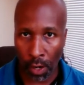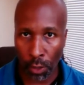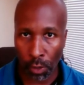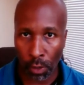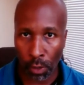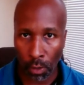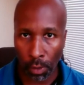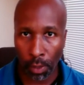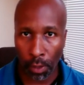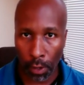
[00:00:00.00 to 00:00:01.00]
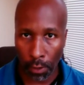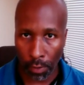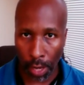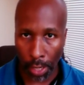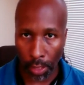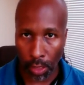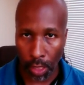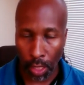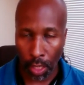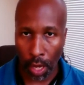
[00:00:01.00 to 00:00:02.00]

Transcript: on your oral artifacts.